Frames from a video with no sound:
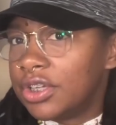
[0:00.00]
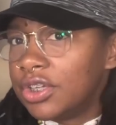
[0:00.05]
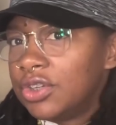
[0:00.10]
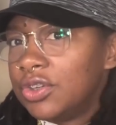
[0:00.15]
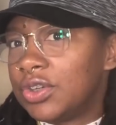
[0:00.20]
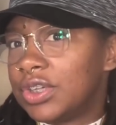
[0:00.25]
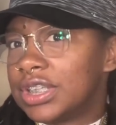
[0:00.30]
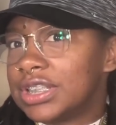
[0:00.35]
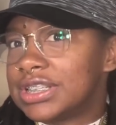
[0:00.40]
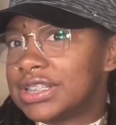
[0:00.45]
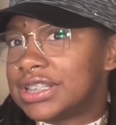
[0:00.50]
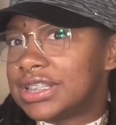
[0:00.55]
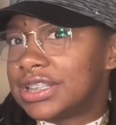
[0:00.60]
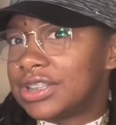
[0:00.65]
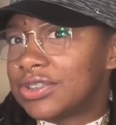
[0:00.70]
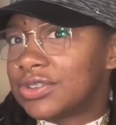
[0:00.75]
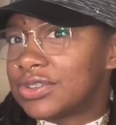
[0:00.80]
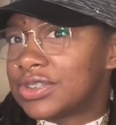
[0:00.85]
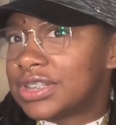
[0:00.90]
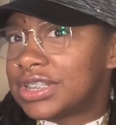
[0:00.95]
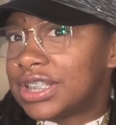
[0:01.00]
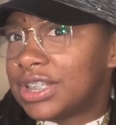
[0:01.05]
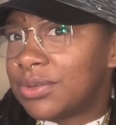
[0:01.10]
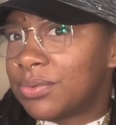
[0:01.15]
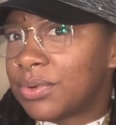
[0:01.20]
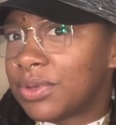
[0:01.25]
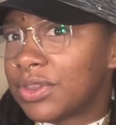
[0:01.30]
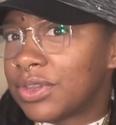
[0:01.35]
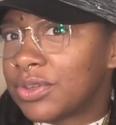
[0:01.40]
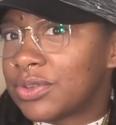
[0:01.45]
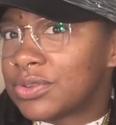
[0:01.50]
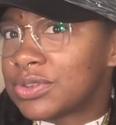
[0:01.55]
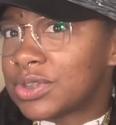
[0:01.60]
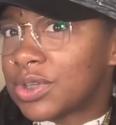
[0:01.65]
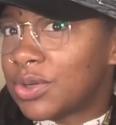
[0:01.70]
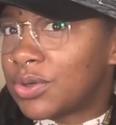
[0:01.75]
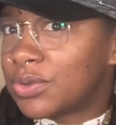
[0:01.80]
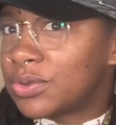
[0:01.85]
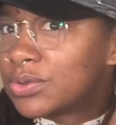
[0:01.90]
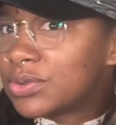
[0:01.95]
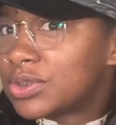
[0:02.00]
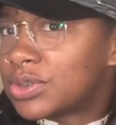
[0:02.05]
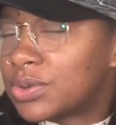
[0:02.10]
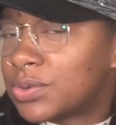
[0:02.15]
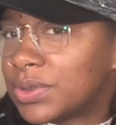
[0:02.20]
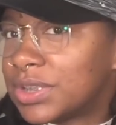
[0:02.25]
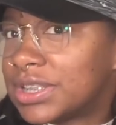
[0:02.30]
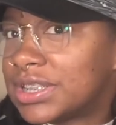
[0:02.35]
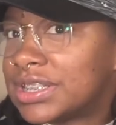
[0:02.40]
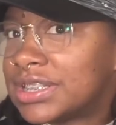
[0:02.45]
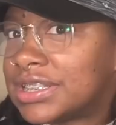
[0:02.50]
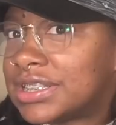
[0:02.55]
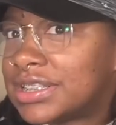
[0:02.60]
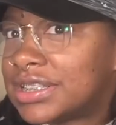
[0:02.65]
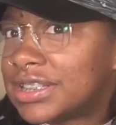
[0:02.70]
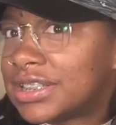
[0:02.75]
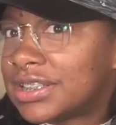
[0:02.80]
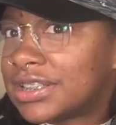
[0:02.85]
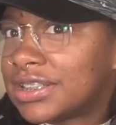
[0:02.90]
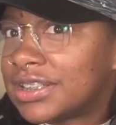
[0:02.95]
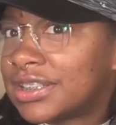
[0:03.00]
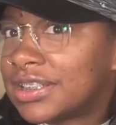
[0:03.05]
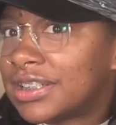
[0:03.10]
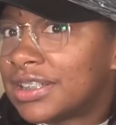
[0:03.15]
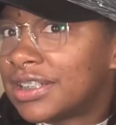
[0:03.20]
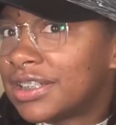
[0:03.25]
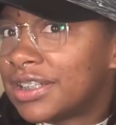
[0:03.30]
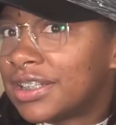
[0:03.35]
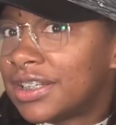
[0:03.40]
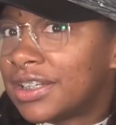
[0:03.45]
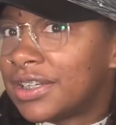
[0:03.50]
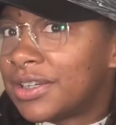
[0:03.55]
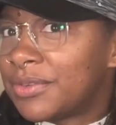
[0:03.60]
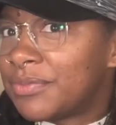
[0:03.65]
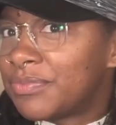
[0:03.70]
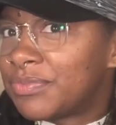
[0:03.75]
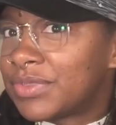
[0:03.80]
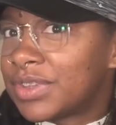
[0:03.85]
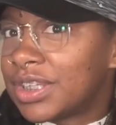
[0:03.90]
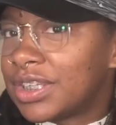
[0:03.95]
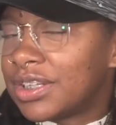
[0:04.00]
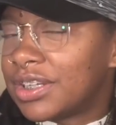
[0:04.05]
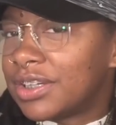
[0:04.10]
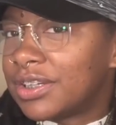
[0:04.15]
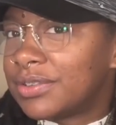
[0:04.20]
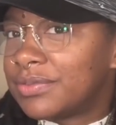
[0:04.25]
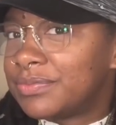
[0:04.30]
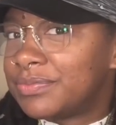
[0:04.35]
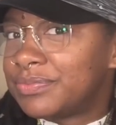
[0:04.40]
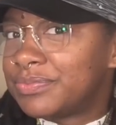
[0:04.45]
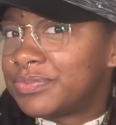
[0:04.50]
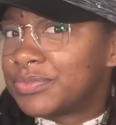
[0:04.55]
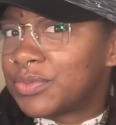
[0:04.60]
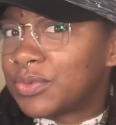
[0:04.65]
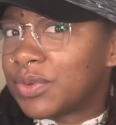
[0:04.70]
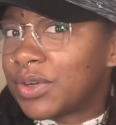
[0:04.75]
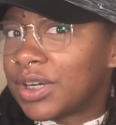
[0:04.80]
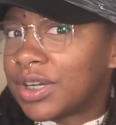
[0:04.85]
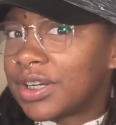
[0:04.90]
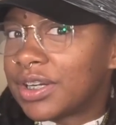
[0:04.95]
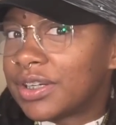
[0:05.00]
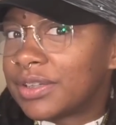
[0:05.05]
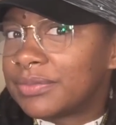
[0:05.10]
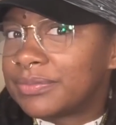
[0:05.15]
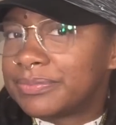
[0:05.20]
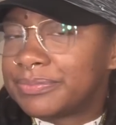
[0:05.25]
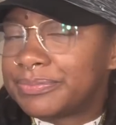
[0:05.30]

You can still see where those old twists, you know, were.